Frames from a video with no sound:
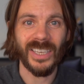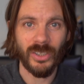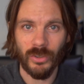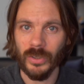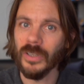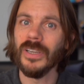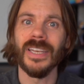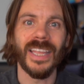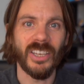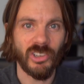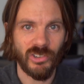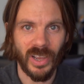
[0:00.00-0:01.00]
and good
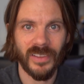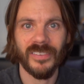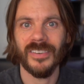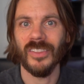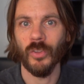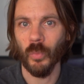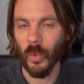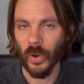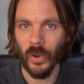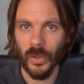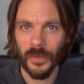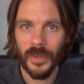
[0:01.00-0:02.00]
and just in the
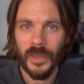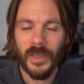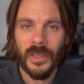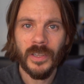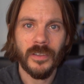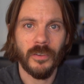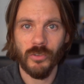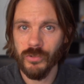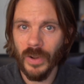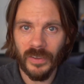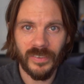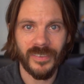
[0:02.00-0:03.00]
world to
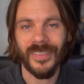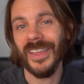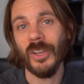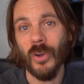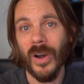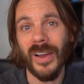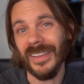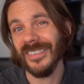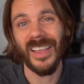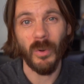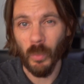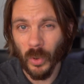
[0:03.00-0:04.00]
trust that God
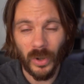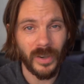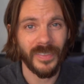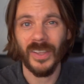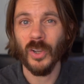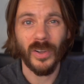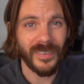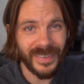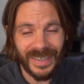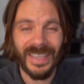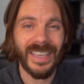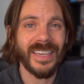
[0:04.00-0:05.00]
is at work, that God's
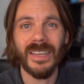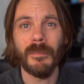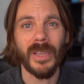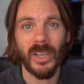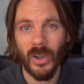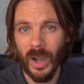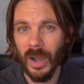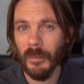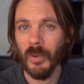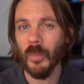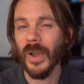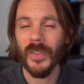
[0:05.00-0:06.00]
kingdom and
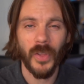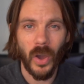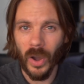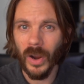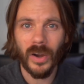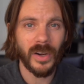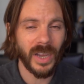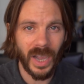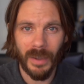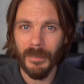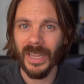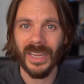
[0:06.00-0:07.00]
commonwealth are
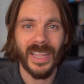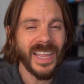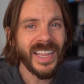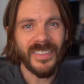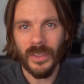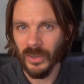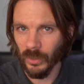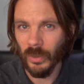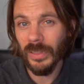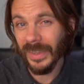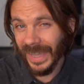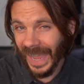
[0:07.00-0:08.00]
coming, that
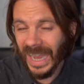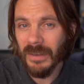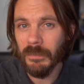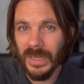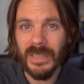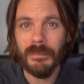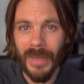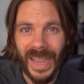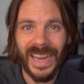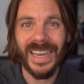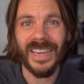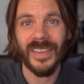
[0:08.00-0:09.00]
earth can be
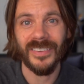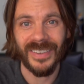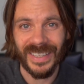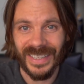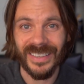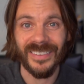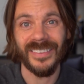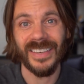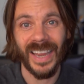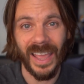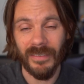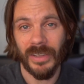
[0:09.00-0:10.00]
made as it is
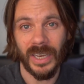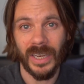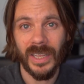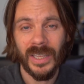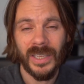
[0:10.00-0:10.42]
in heaven